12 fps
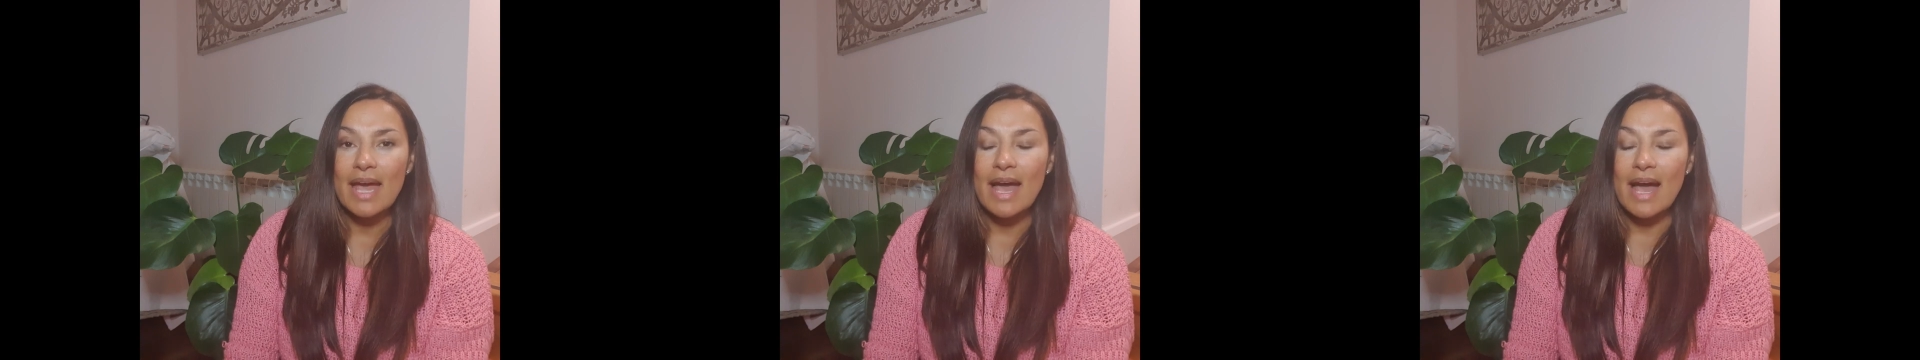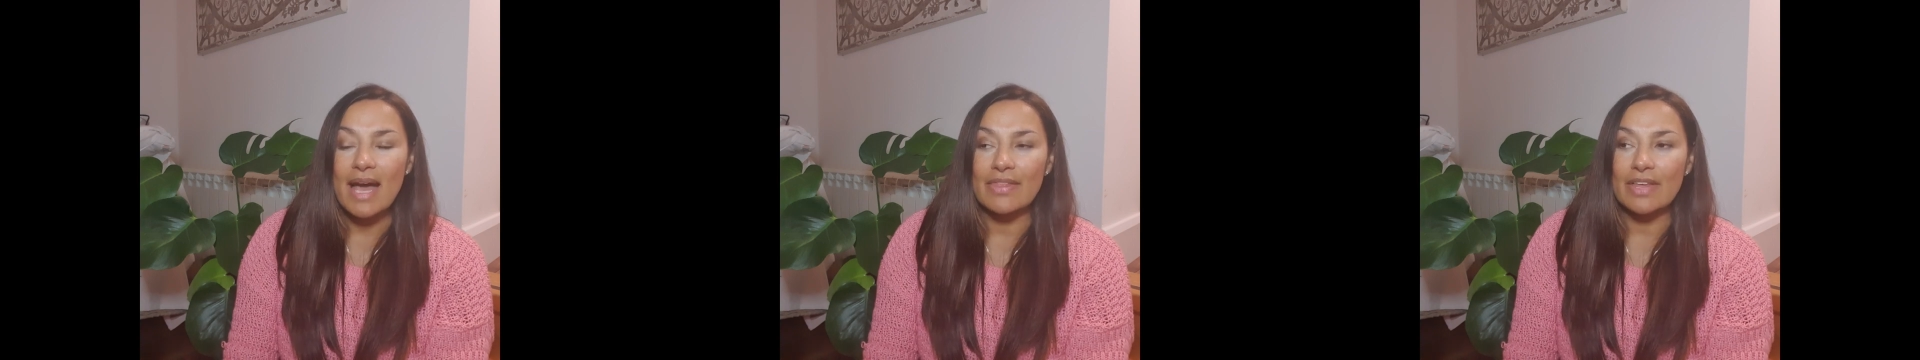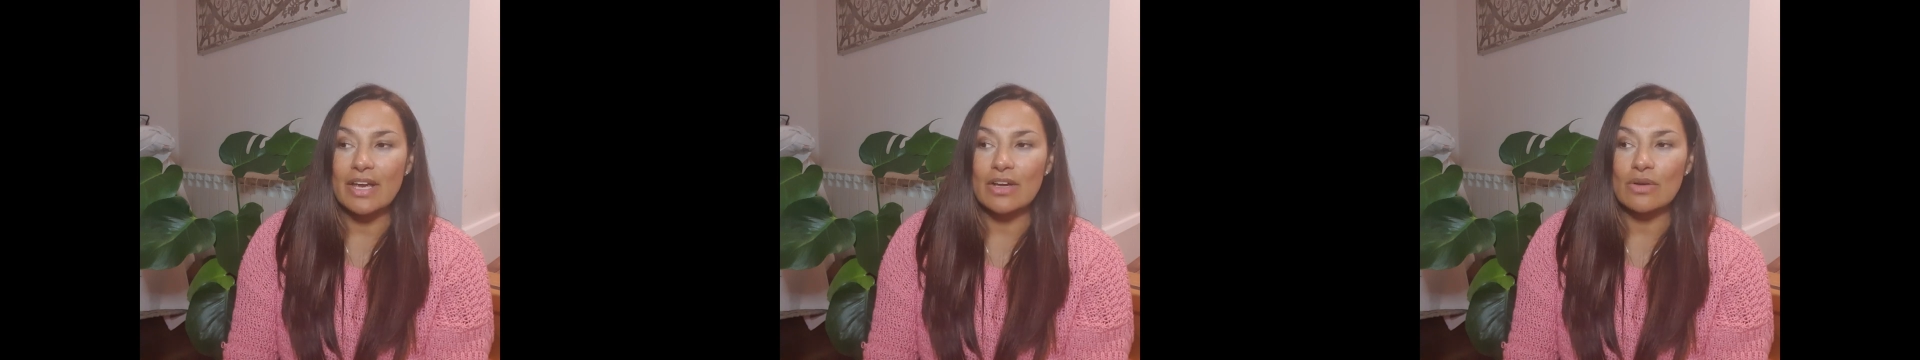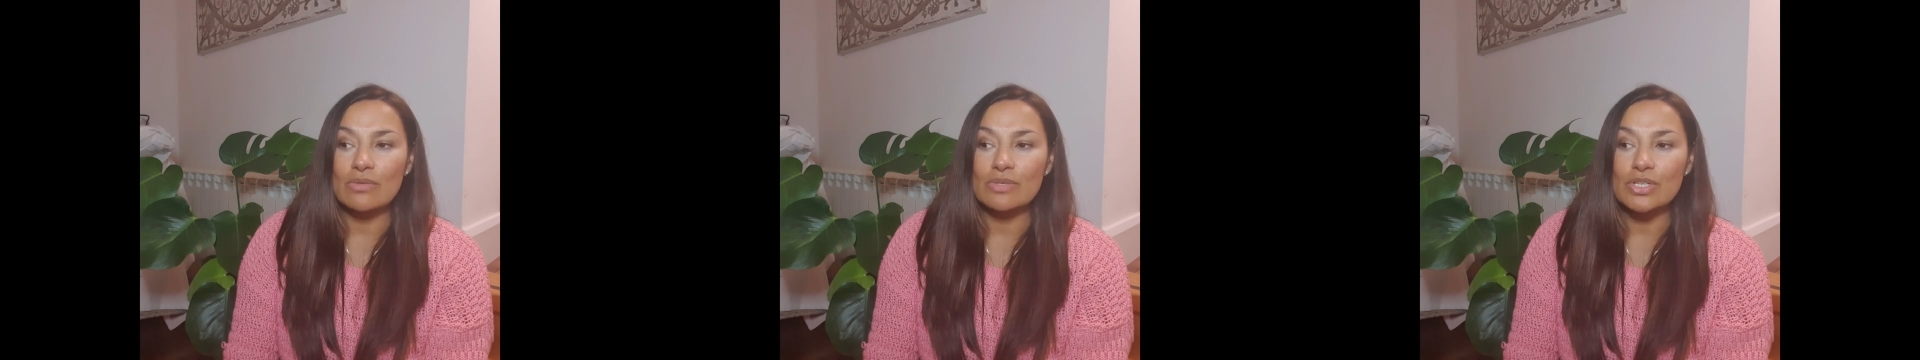And they're
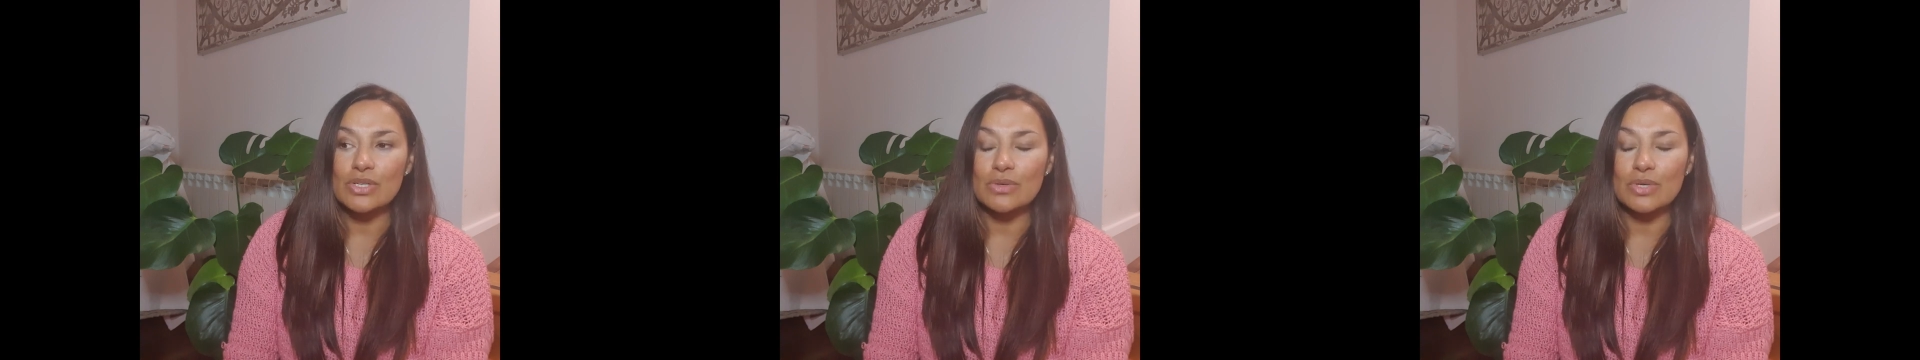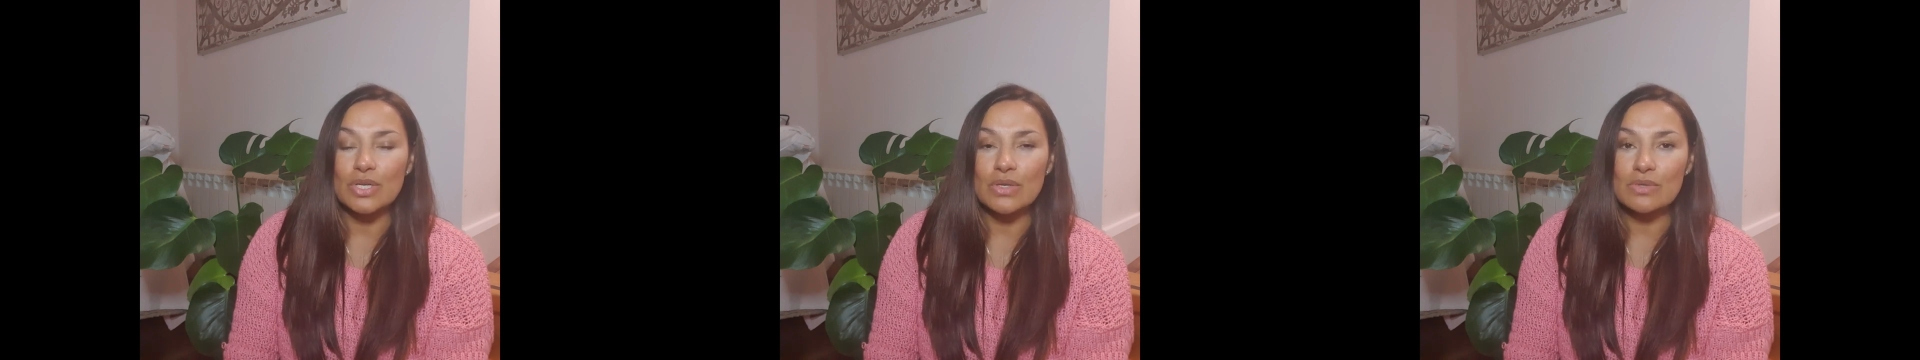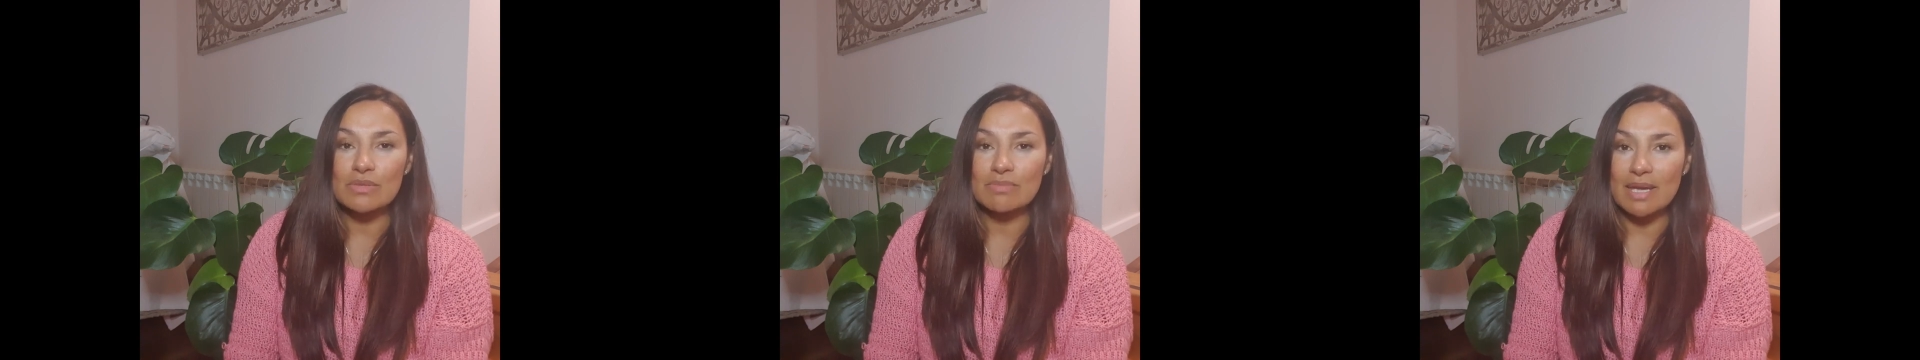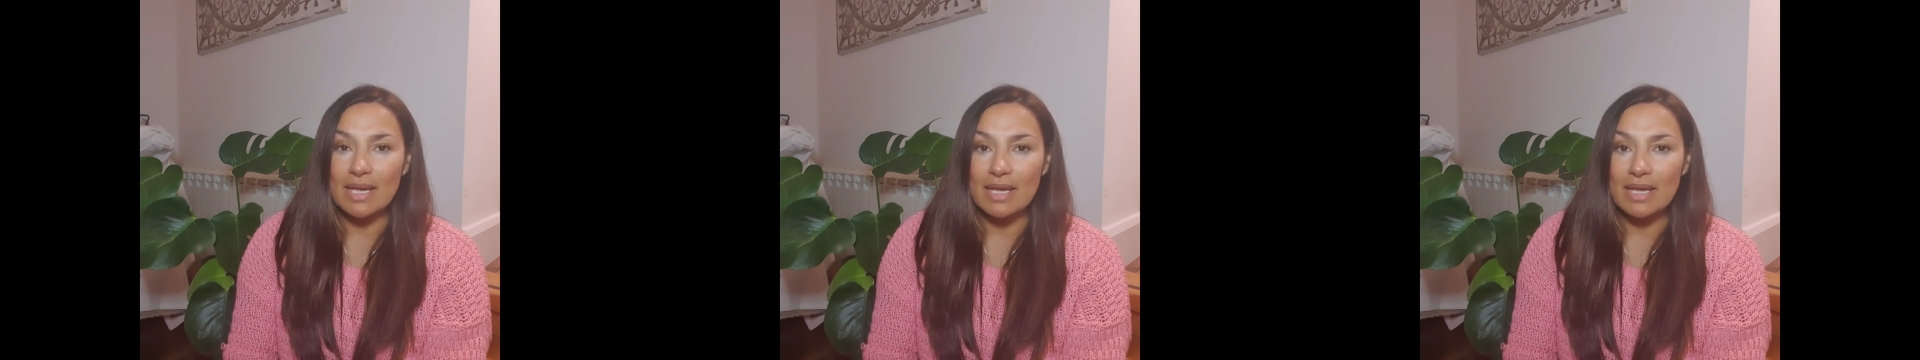going to use
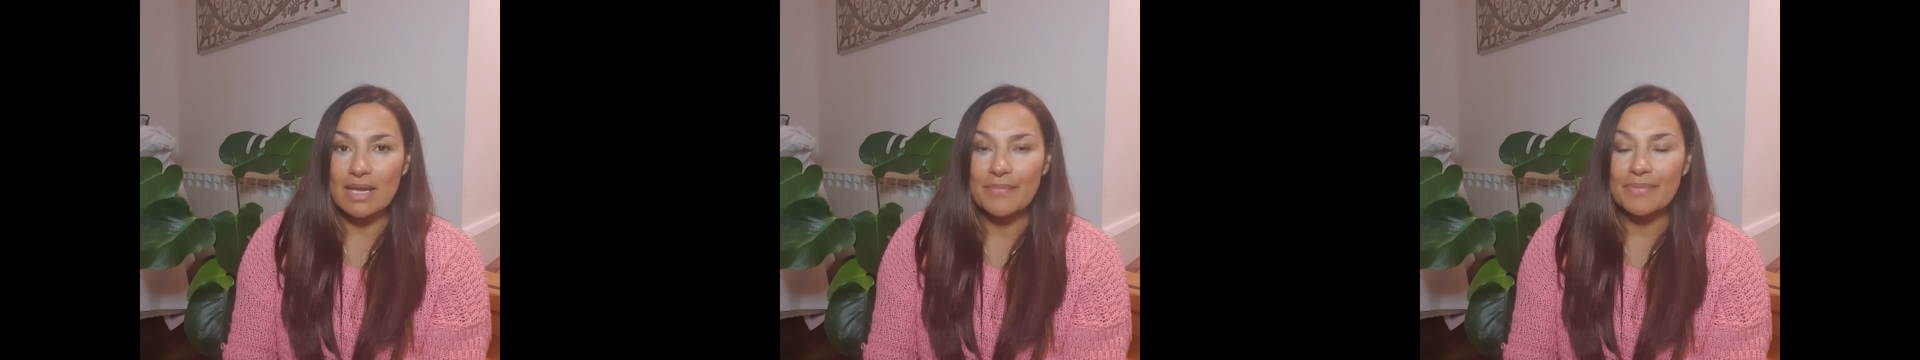me